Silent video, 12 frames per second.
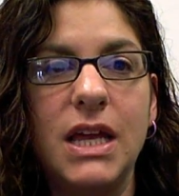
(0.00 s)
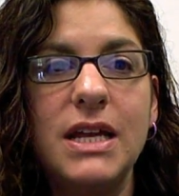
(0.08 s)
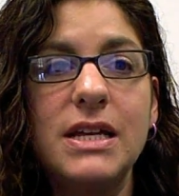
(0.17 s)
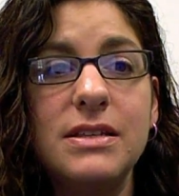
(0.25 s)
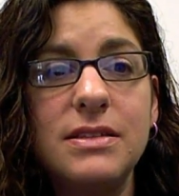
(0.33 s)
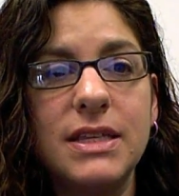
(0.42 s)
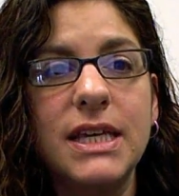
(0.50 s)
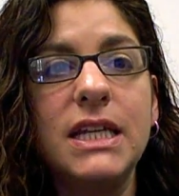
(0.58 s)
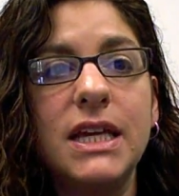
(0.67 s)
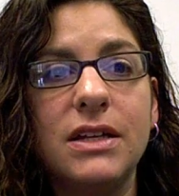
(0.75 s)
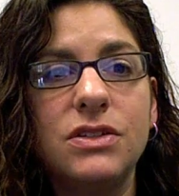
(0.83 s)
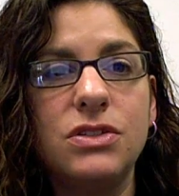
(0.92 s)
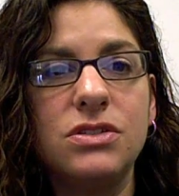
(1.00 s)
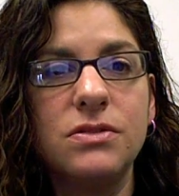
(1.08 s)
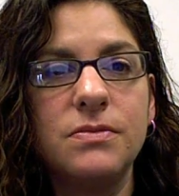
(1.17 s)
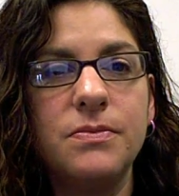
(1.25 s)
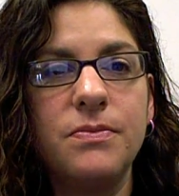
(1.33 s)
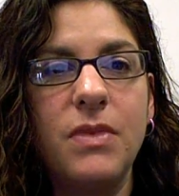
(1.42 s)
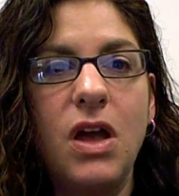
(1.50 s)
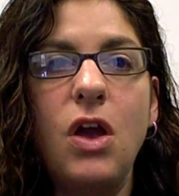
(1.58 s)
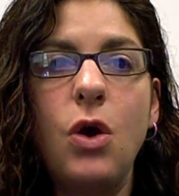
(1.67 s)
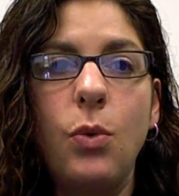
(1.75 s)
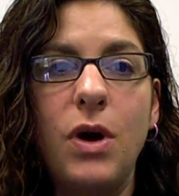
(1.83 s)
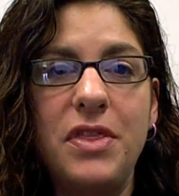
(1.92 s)
Skin itch.
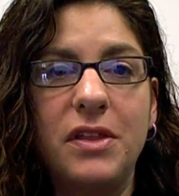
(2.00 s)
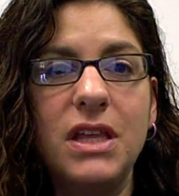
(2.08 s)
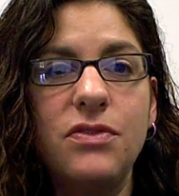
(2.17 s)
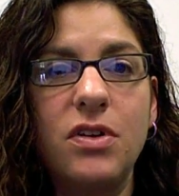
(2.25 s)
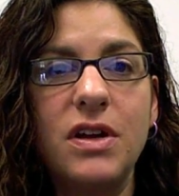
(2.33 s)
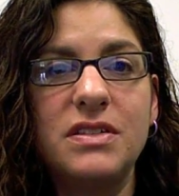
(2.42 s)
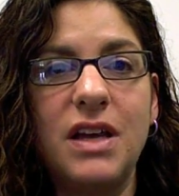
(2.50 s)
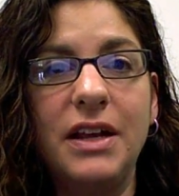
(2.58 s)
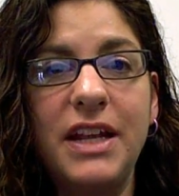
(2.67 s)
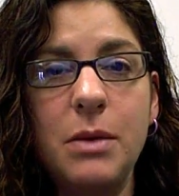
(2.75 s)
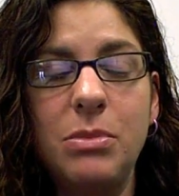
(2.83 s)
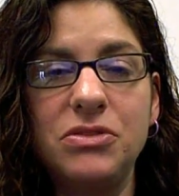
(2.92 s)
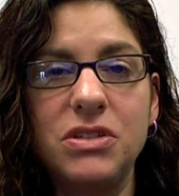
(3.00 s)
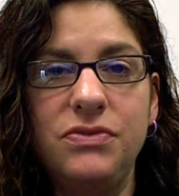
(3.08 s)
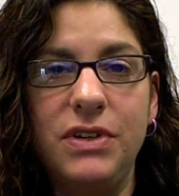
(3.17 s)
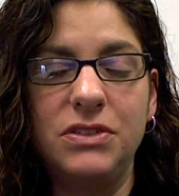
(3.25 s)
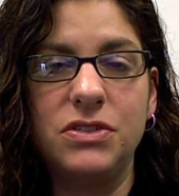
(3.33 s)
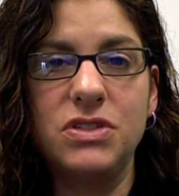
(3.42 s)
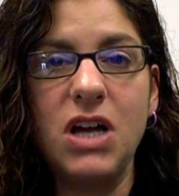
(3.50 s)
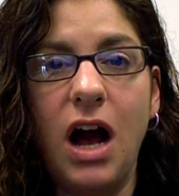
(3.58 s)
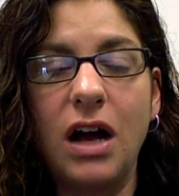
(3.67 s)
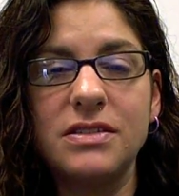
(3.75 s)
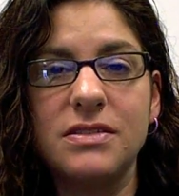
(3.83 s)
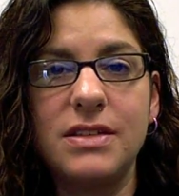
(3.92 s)
When the liver is unable to filter
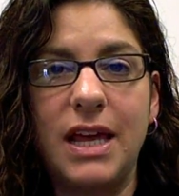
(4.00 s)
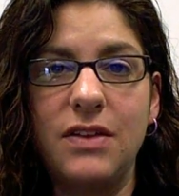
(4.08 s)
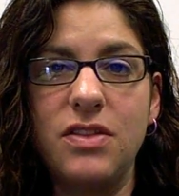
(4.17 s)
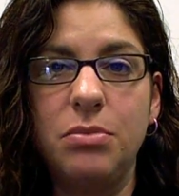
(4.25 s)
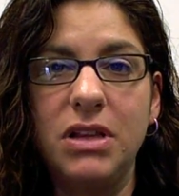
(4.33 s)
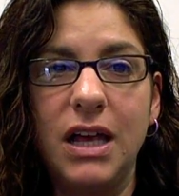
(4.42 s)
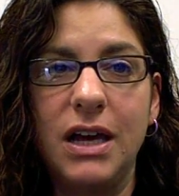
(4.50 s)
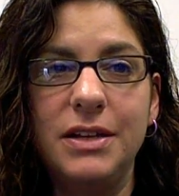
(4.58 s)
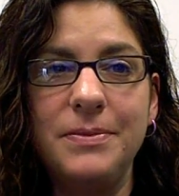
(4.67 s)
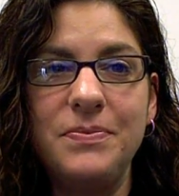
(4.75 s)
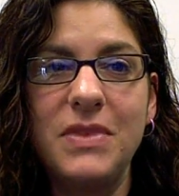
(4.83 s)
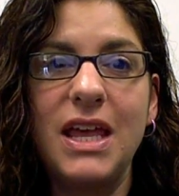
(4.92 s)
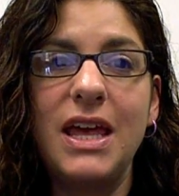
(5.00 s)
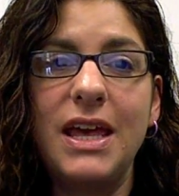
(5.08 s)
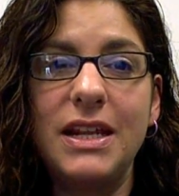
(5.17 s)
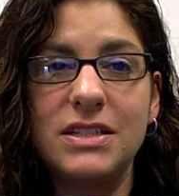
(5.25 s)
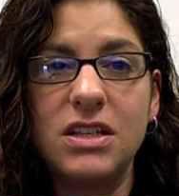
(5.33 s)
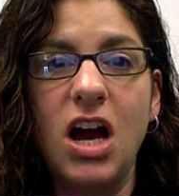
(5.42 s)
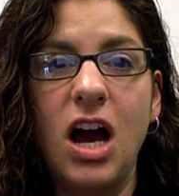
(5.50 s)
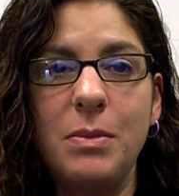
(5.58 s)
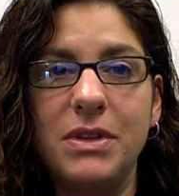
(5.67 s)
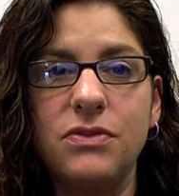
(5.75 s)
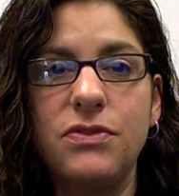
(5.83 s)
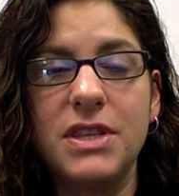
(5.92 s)
toxins out of the blood, it is
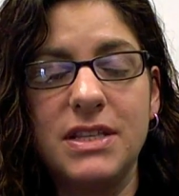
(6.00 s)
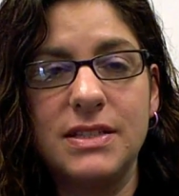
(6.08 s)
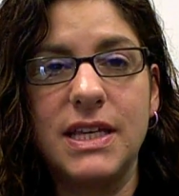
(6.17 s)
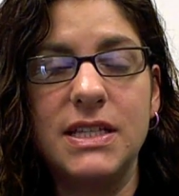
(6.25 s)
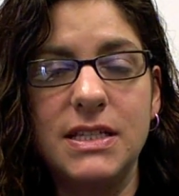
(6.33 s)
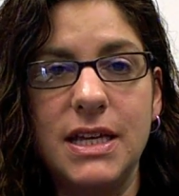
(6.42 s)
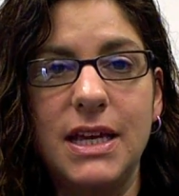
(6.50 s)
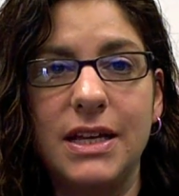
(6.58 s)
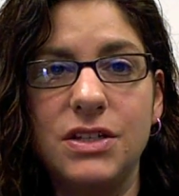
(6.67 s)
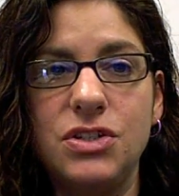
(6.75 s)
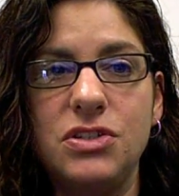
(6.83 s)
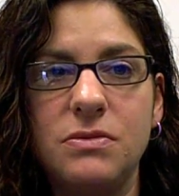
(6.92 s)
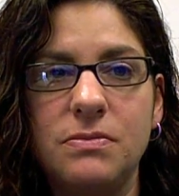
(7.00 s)
common for the skin to itch.